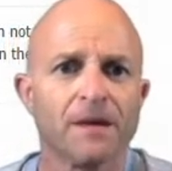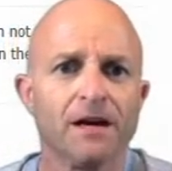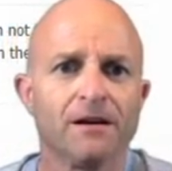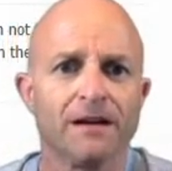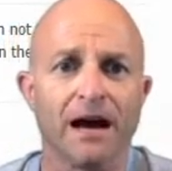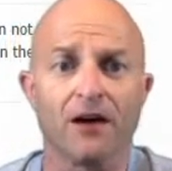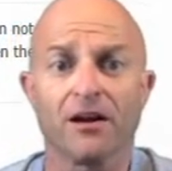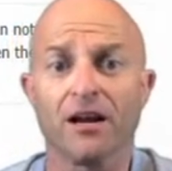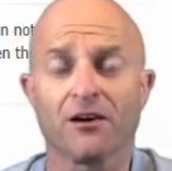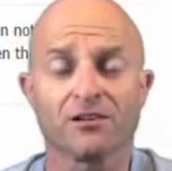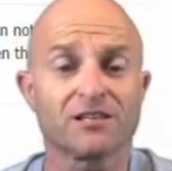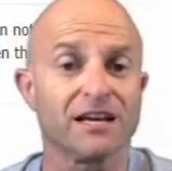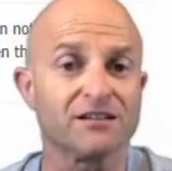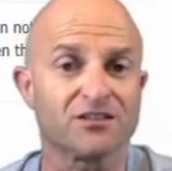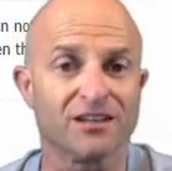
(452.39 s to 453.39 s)
Now here it
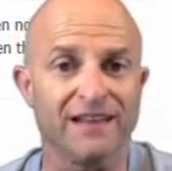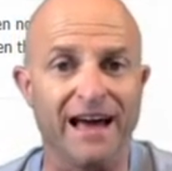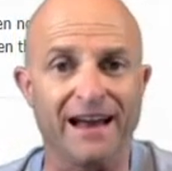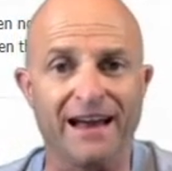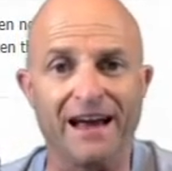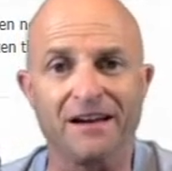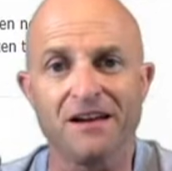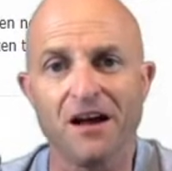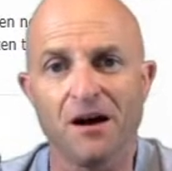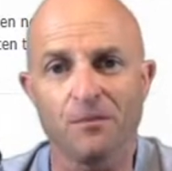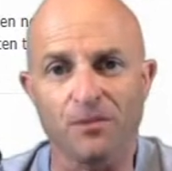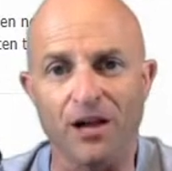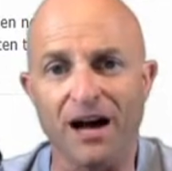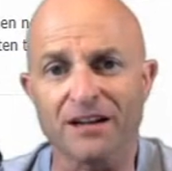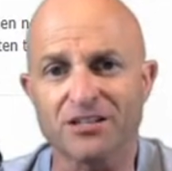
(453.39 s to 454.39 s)
says, to that end,
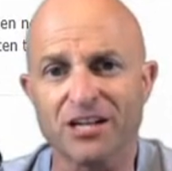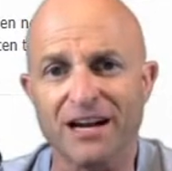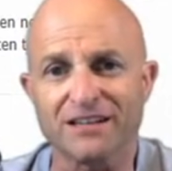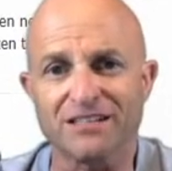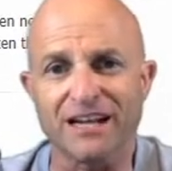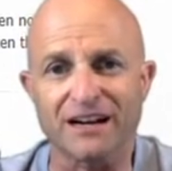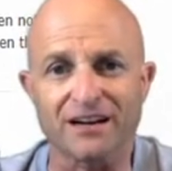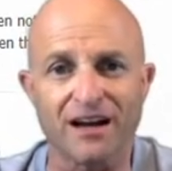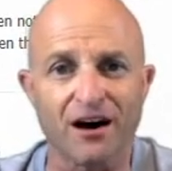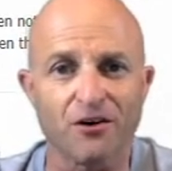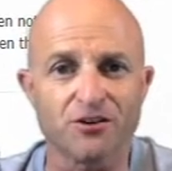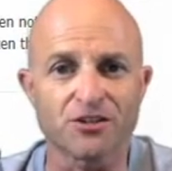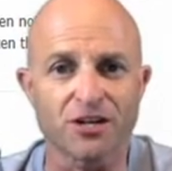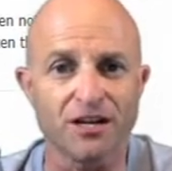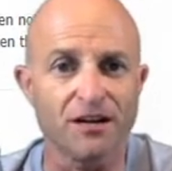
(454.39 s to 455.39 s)
blockchain
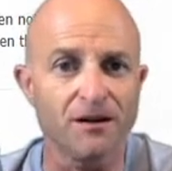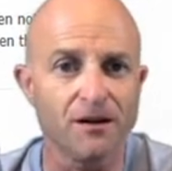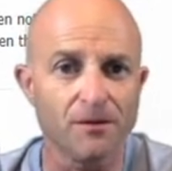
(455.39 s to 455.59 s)
technology